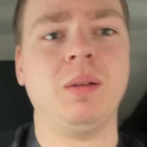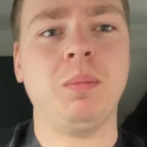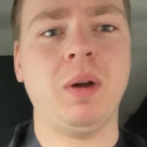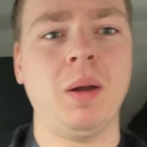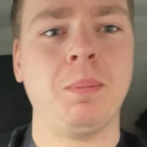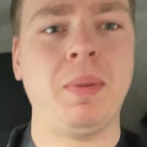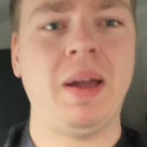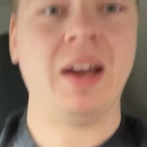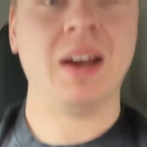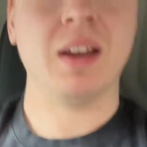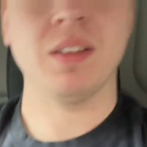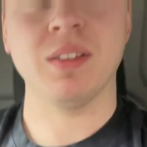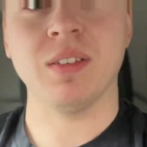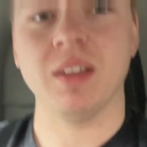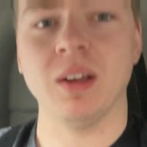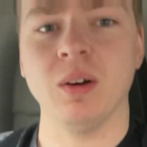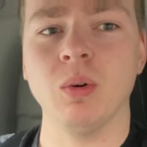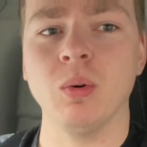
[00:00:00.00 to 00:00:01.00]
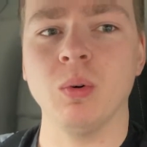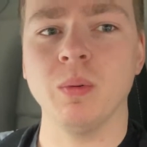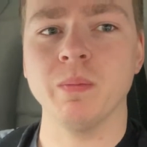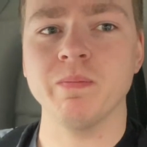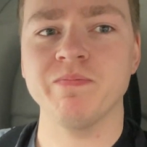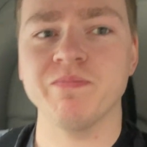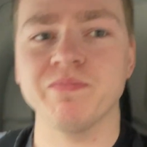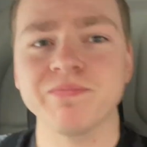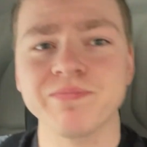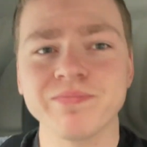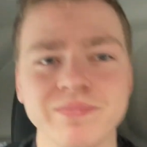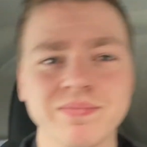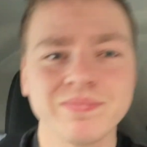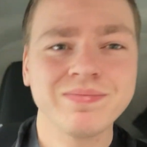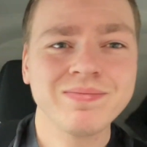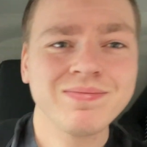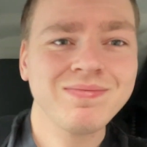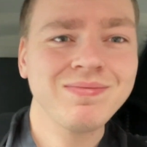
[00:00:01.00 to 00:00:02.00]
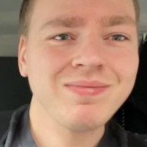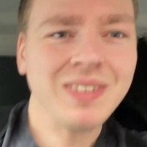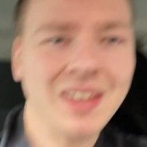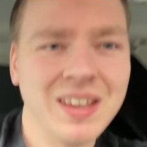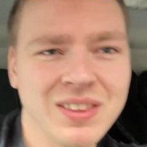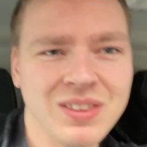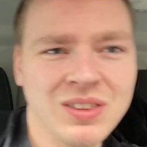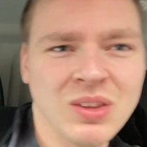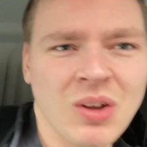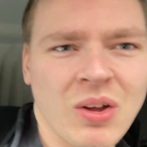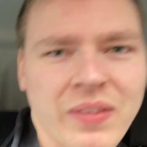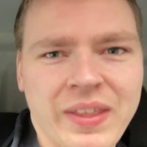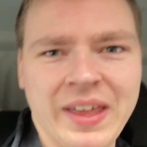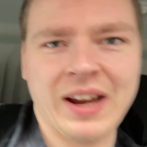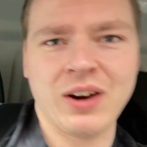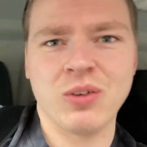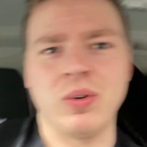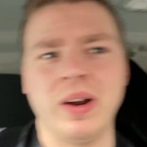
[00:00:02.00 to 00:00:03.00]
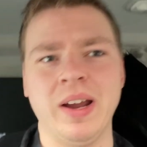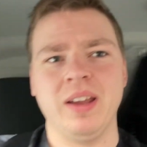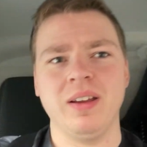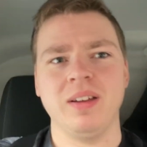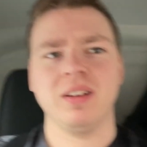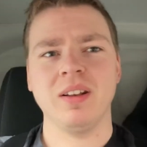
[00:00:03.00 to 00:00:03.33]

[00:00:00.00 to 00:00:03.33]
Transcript: my back is still not that great.